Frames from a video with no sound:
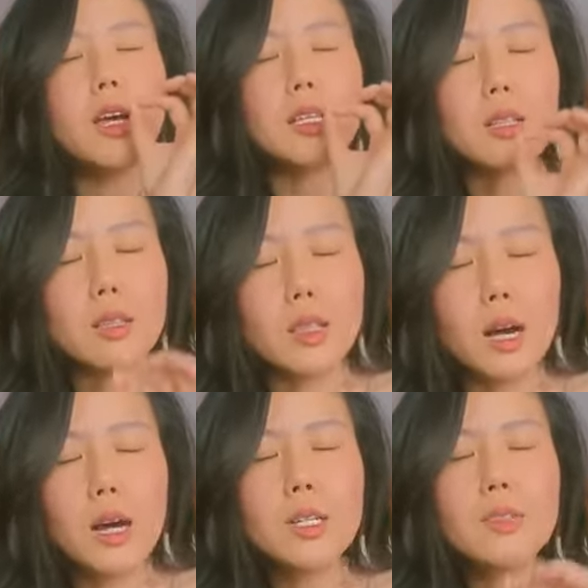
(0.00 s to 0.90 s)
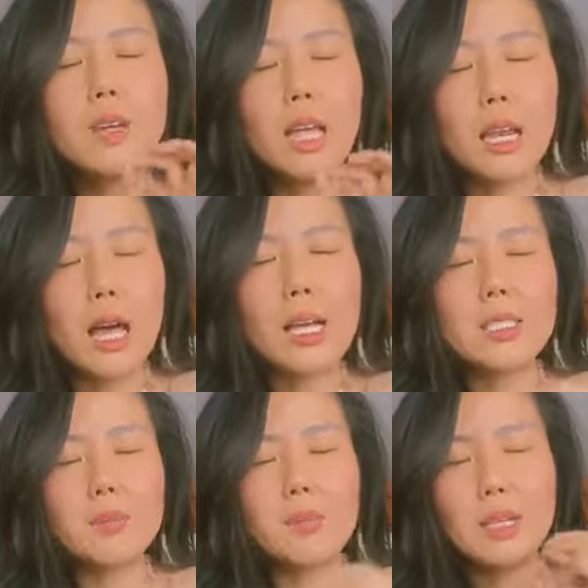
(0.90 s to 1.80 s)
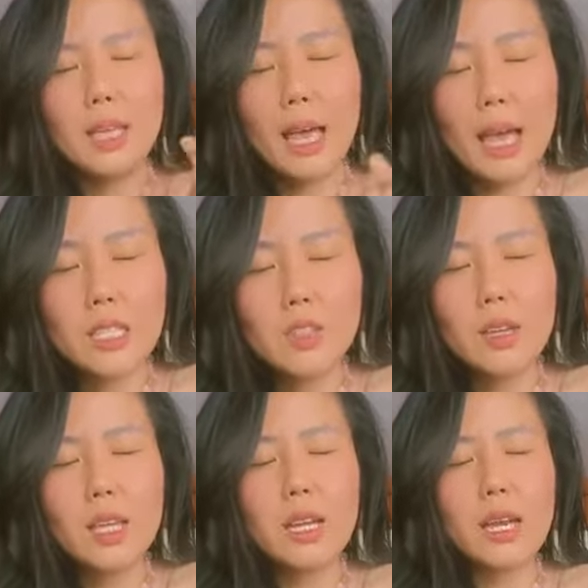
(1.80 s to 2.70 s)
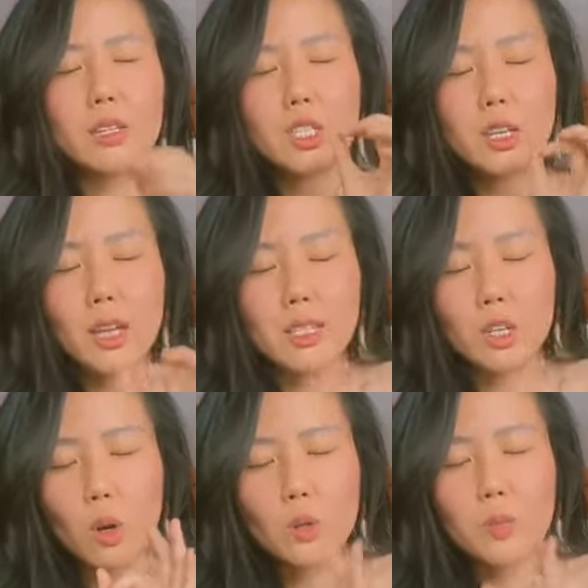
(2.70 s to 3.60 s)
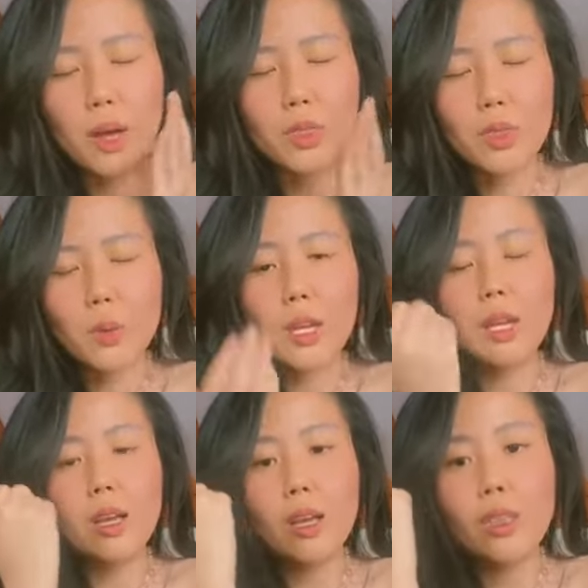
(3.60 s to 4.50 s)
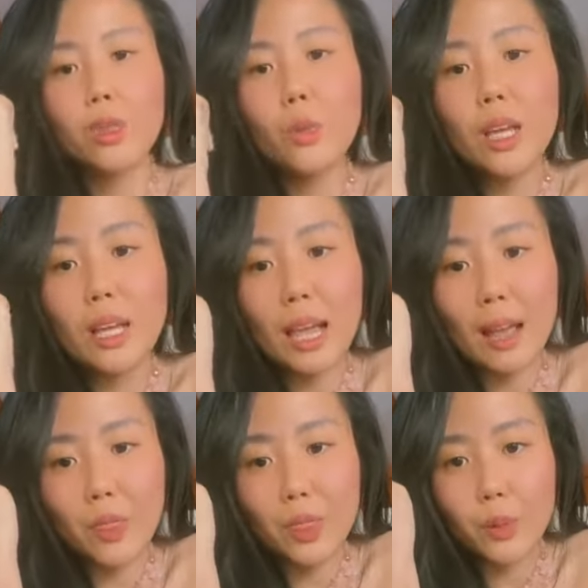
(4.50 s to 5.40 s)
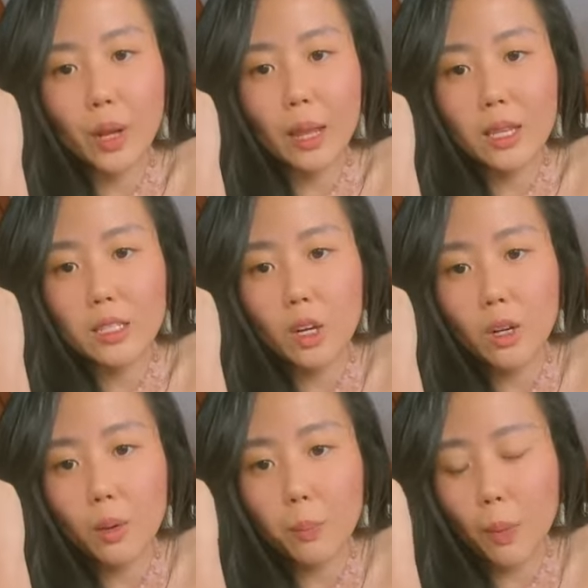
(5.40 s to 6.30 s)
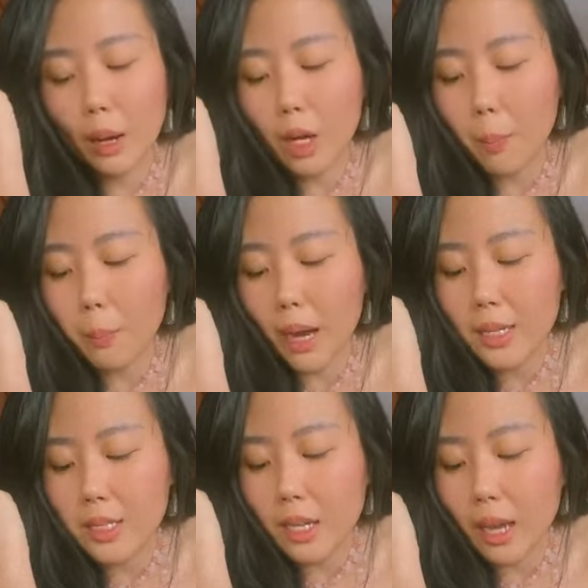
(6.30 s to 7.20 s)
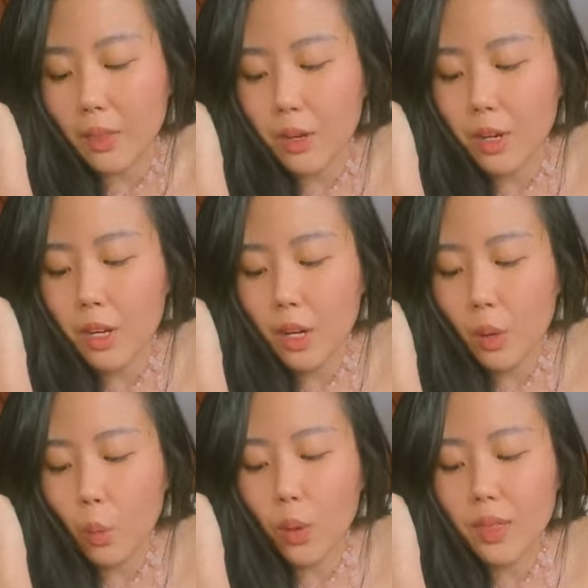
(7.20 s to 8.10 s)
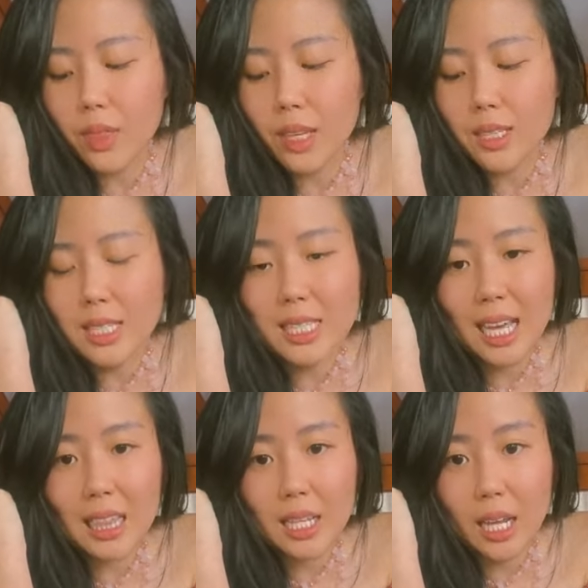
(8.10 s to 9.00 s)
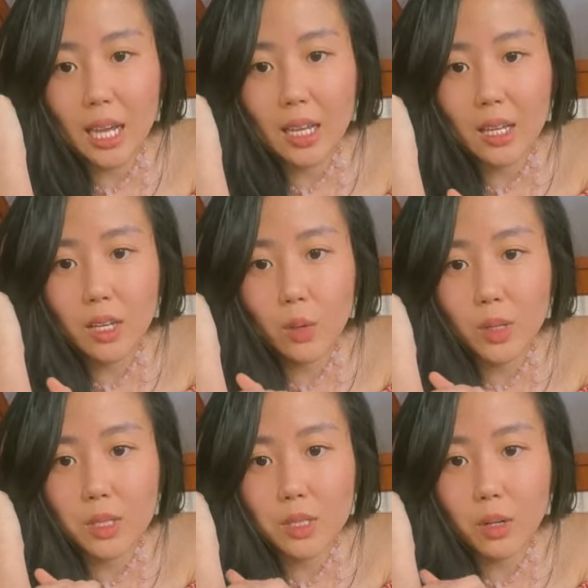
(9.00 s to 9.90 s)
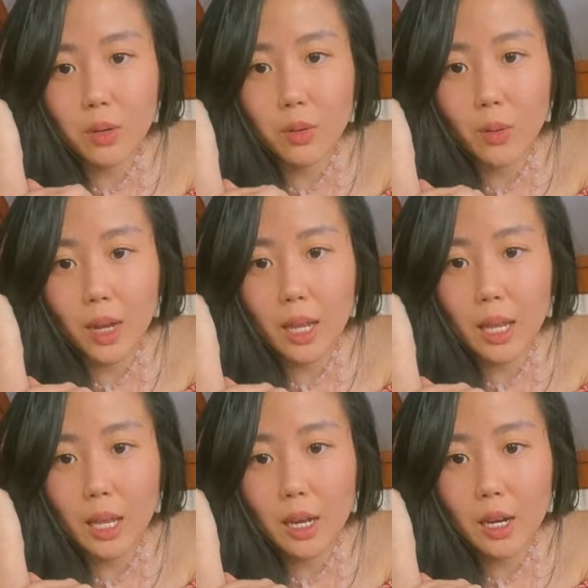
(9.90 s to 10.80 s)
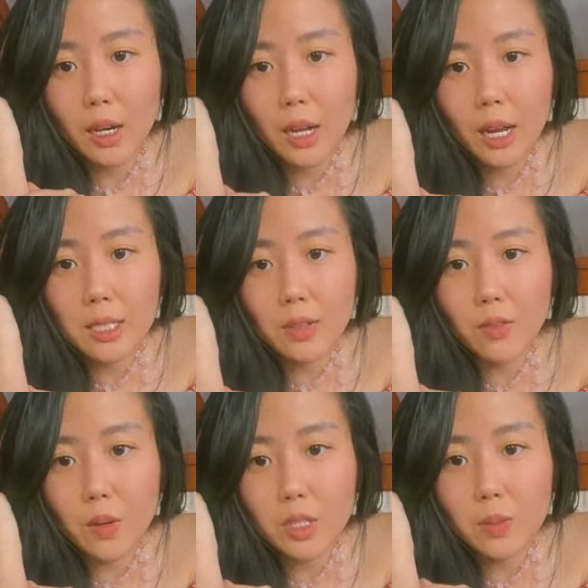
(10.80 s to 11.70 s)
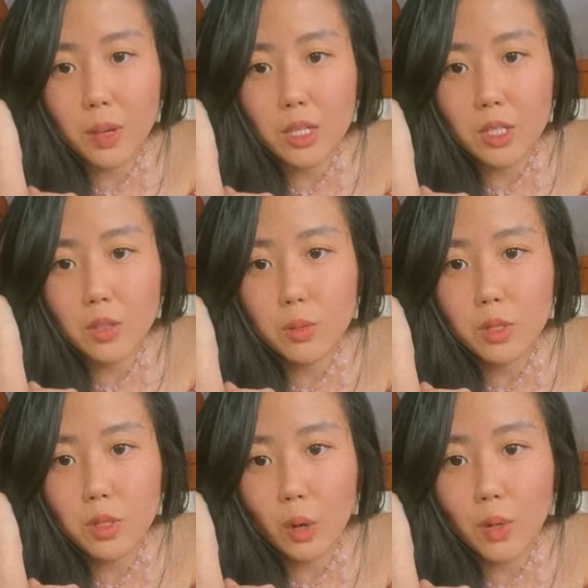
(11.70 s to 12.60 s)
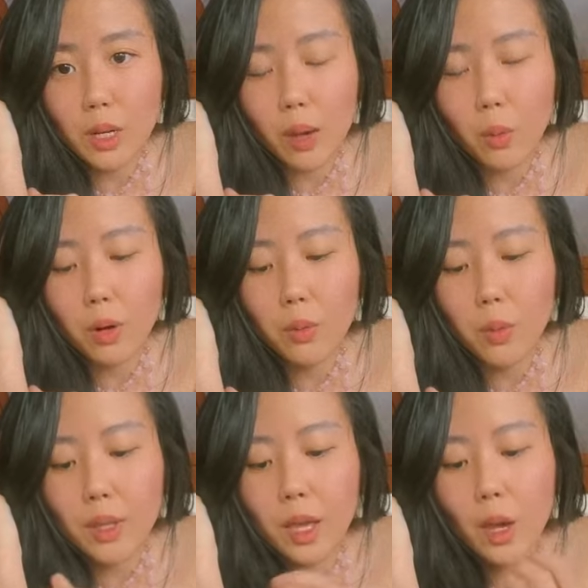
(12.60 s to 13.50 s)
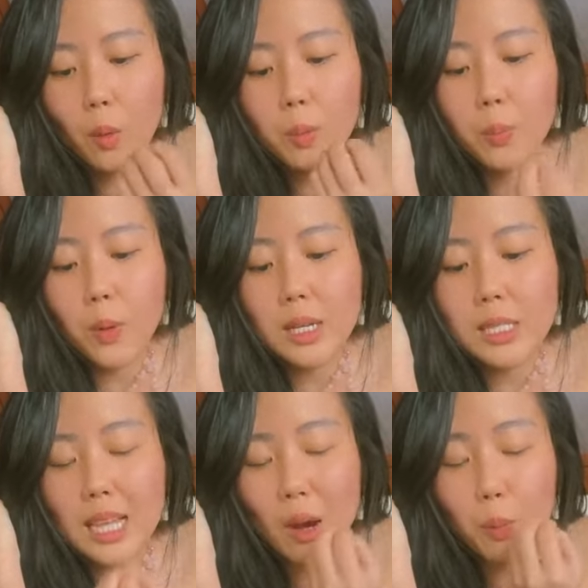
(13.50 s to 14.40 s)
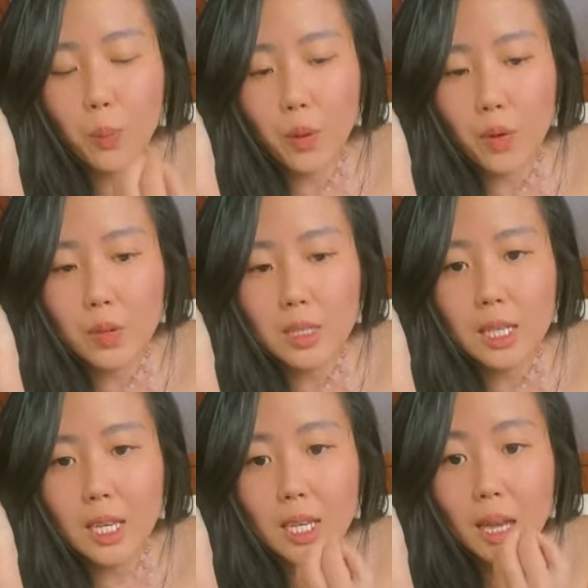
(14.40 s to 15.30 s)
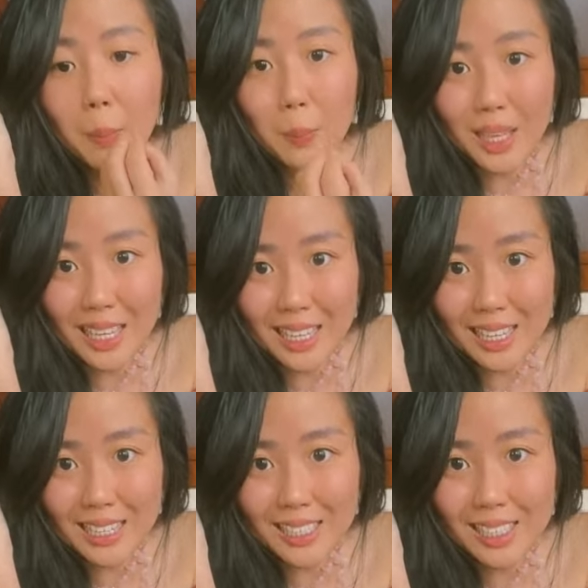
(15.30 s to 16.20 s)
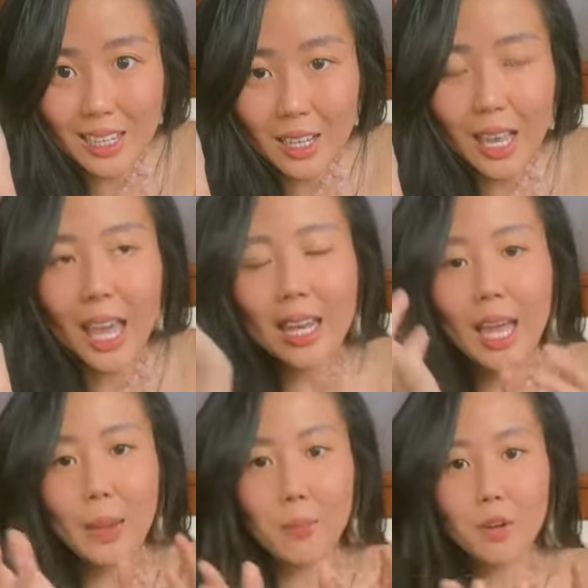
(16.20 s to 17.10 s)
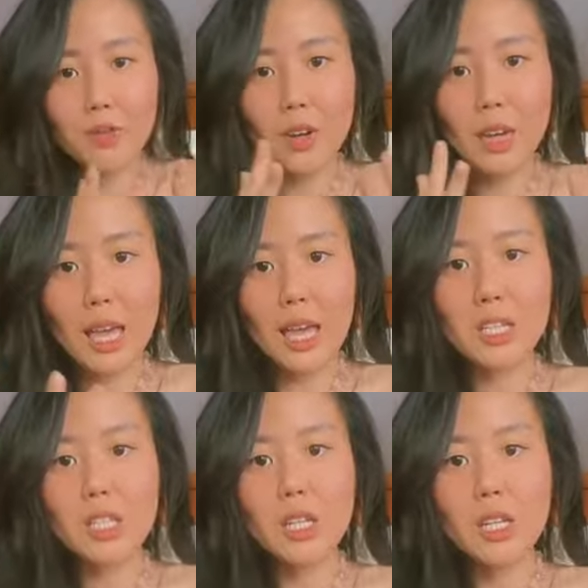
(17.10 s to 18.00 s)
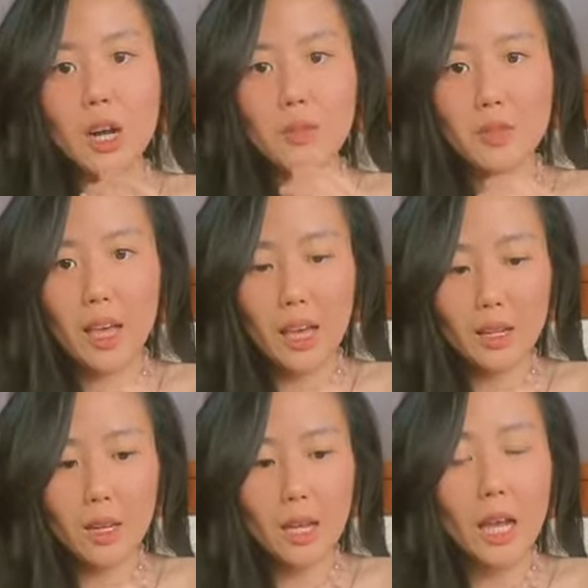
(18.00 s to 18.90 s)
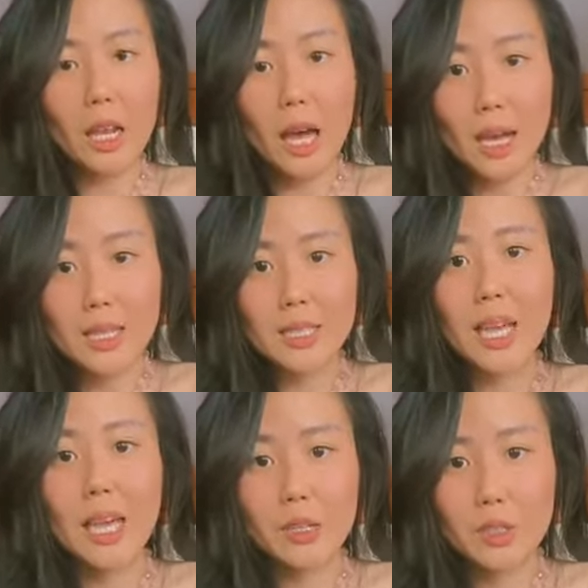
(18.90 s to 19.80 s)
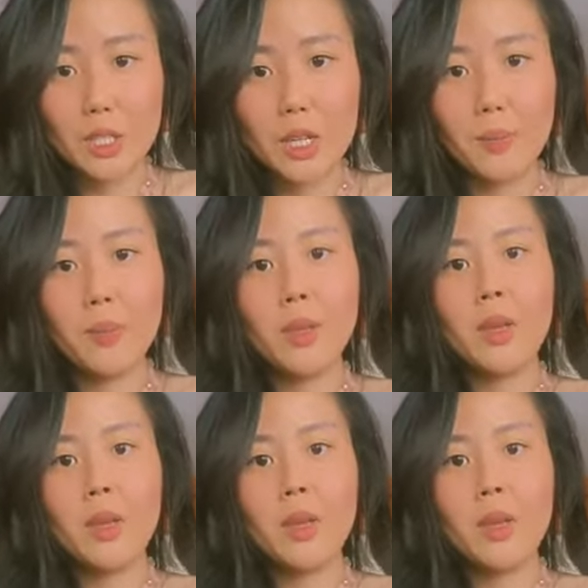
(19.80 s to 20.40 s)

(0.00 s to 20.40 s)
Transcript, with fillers: it's love, light, and peace. I activate that energy. It goes by three, three, and three. And it's going to combine together with this selenite crystal right here. It's a very special stone that I work with, which brings out purity, peace, and amplification of that aligned energy.